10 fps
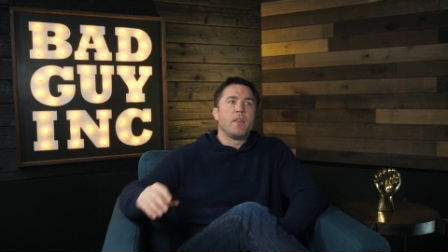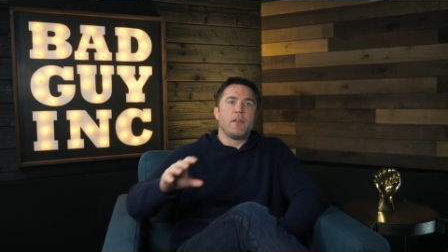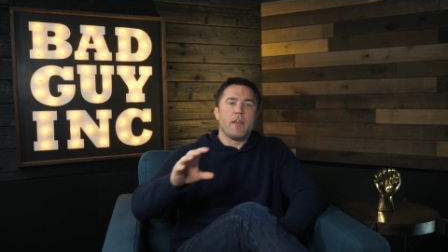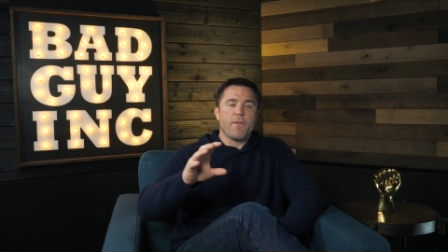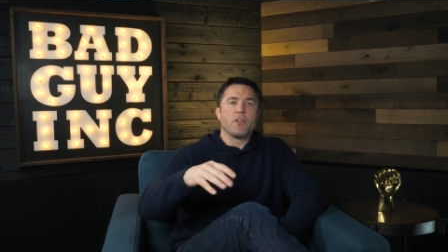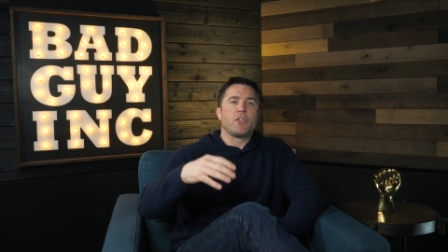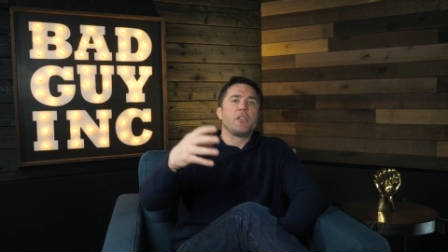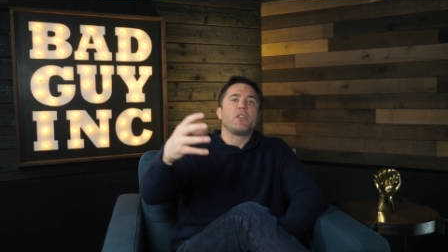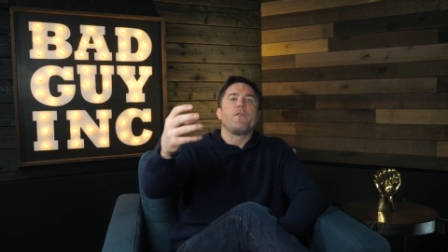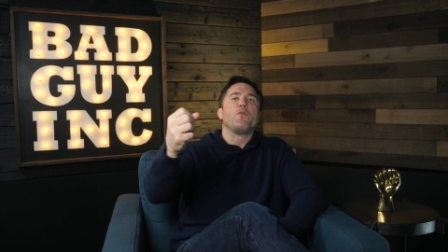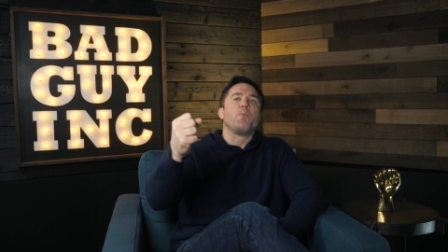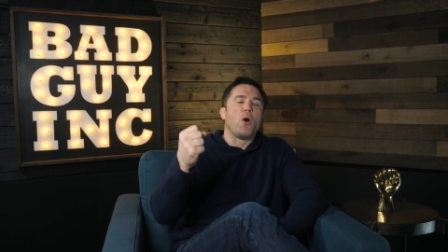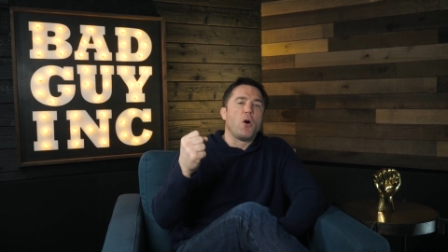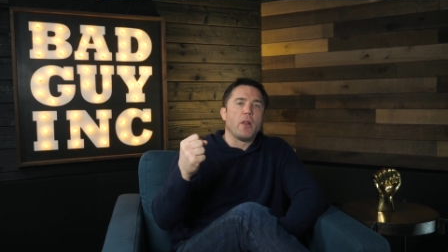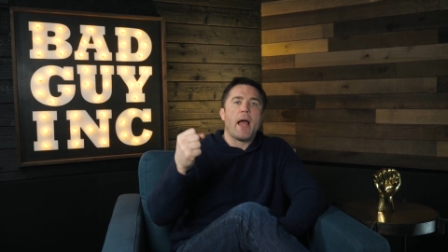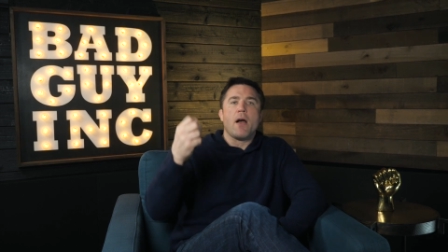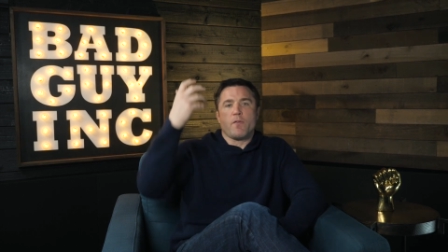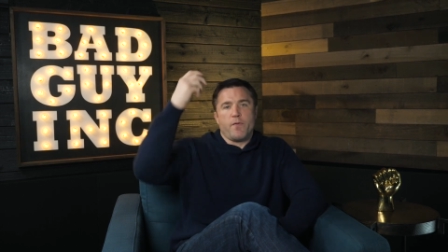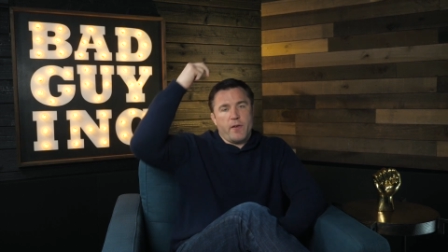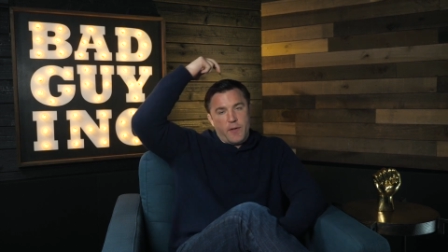The difference is if you pull
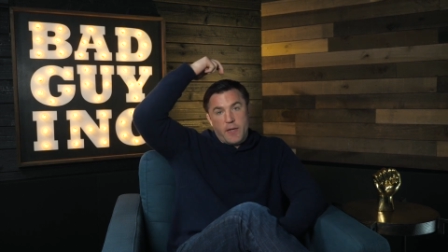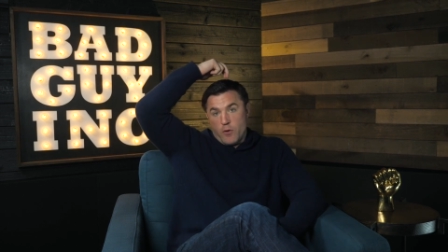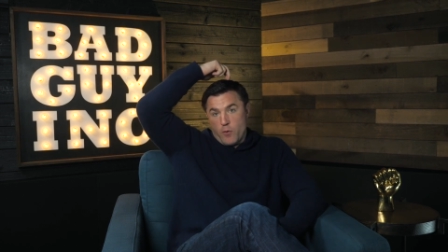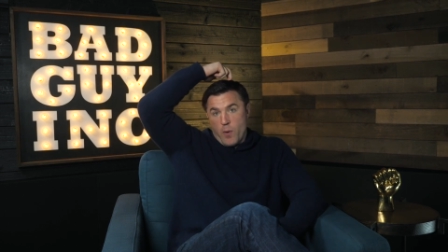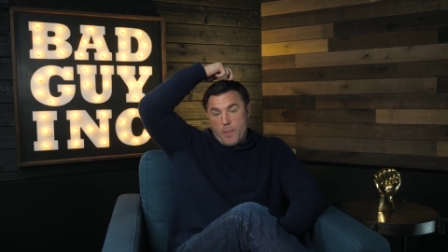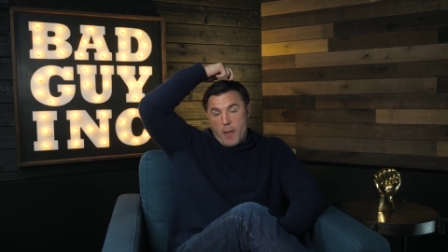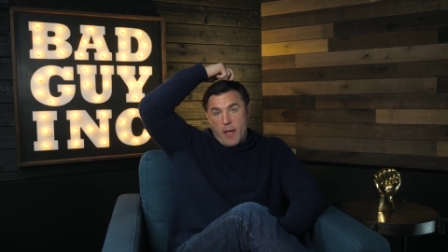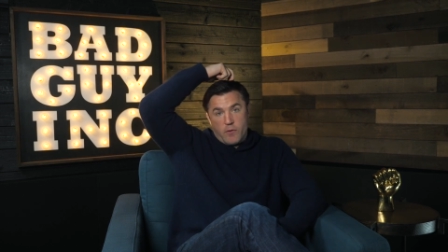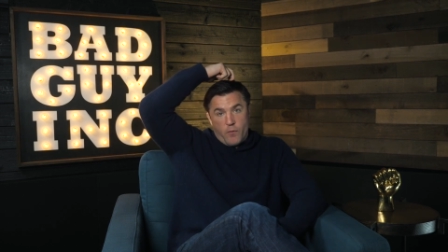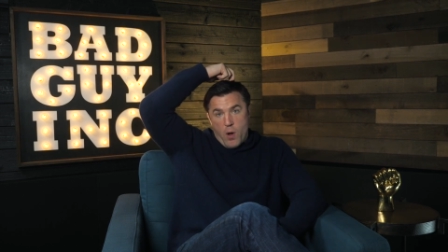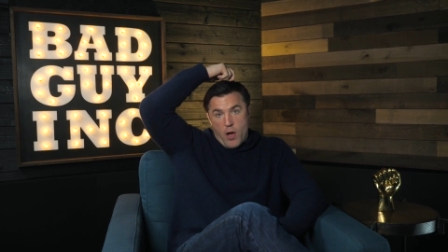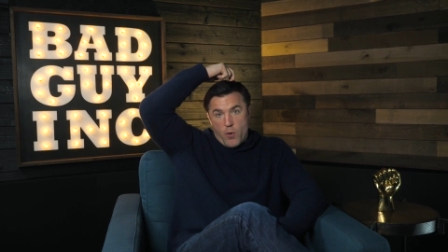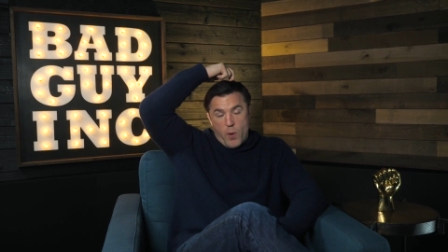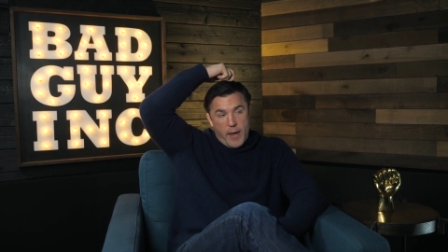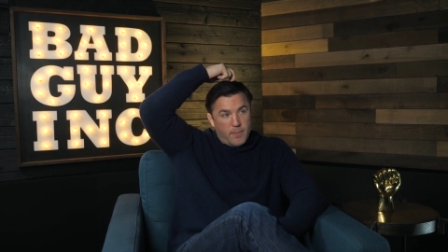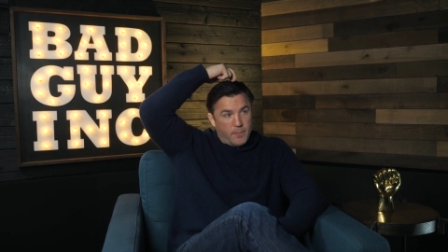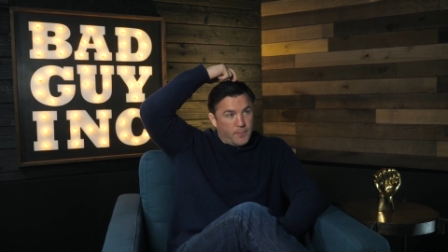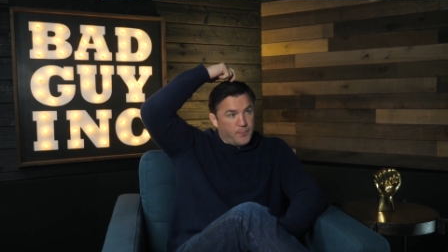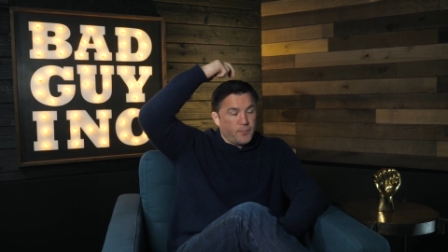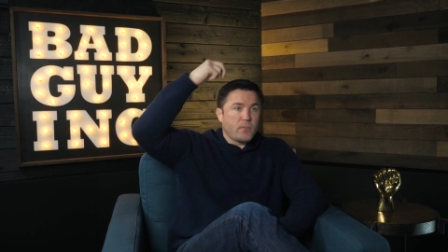out 15 or 20 pounds of water weight,
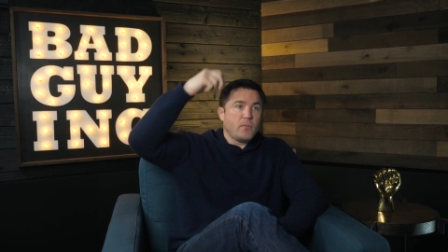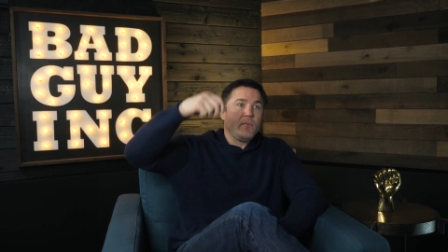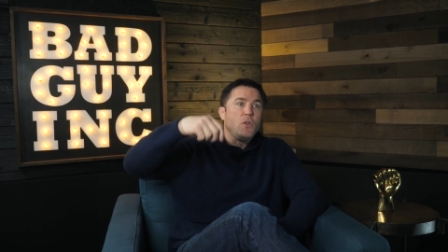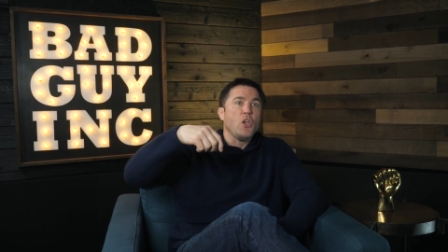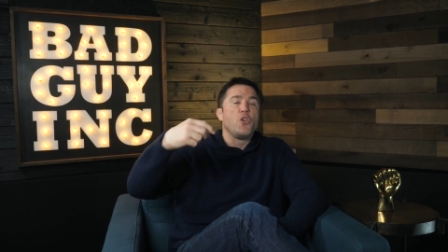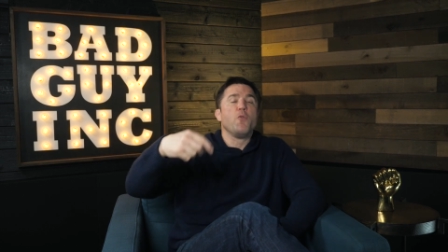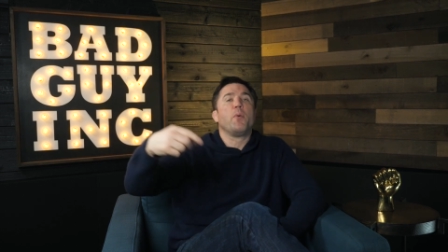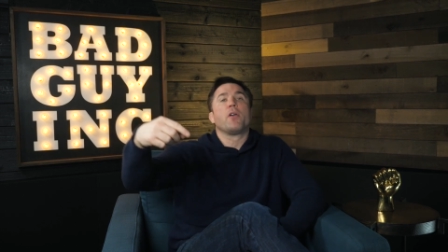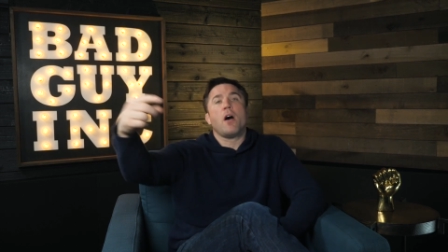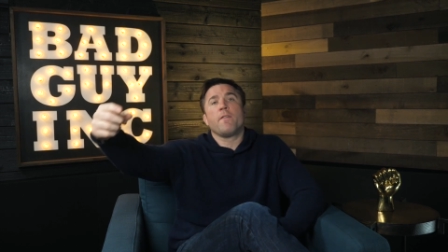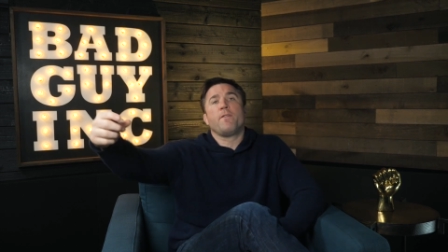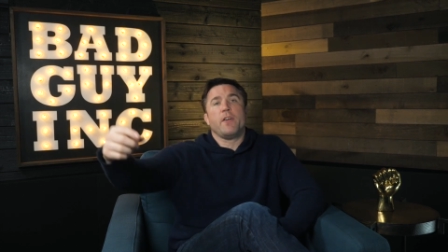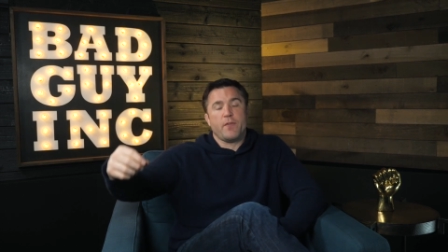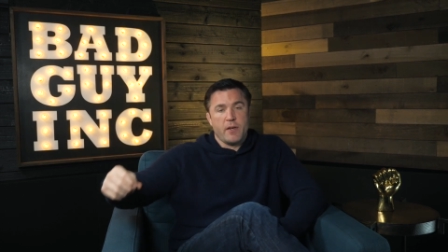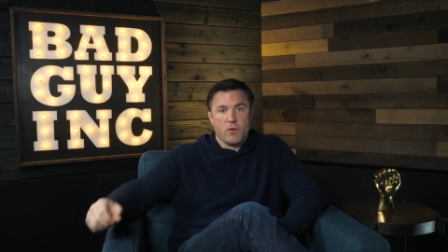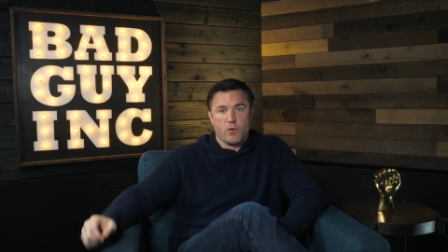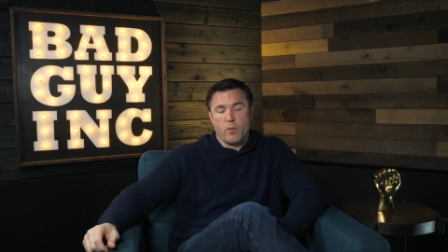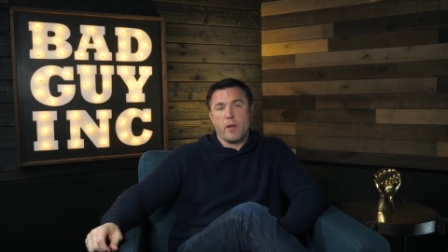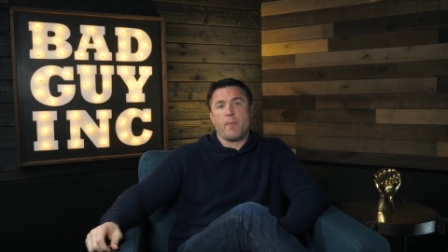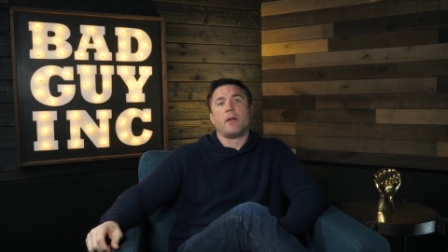you put on 15 or
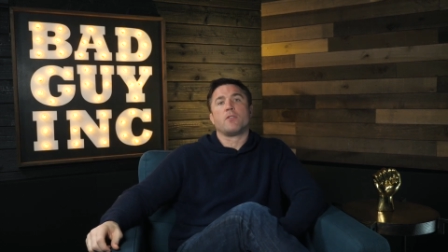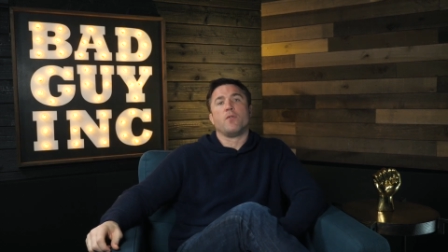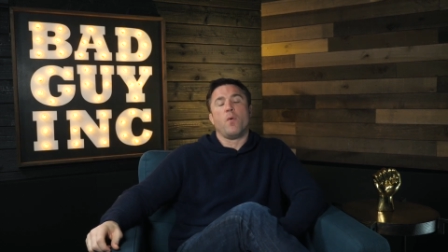20 pounds